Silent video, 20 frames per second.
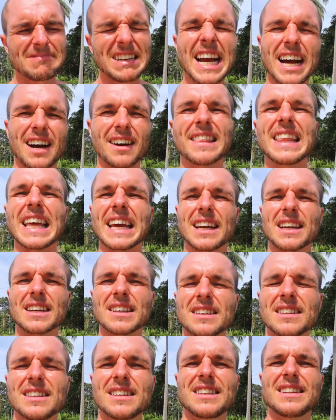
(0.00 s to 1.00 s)
yeah, I
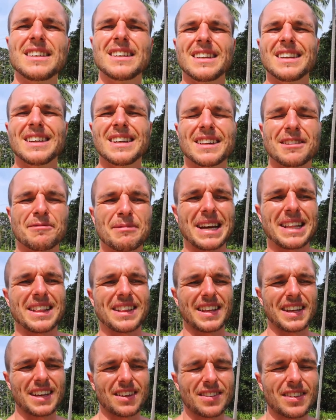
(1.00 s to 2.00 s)
think the
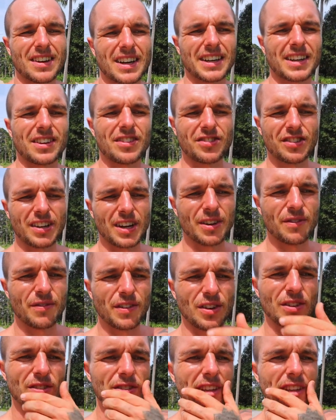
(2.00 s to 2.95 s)
main things that I could share with you.